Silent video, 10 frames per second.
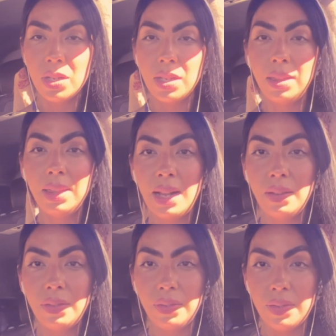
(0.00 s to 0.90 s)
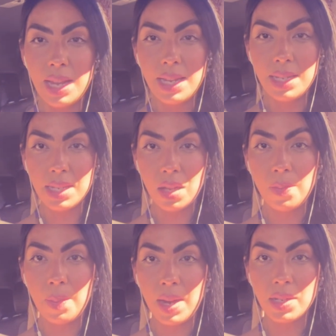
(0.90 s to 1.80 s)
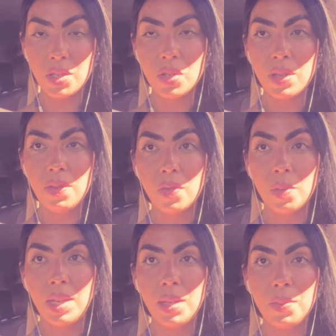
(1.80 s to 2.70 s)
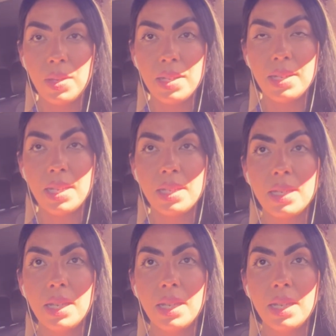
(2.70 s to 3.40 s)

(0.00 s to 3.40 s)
Love is self-mastery for many reasons.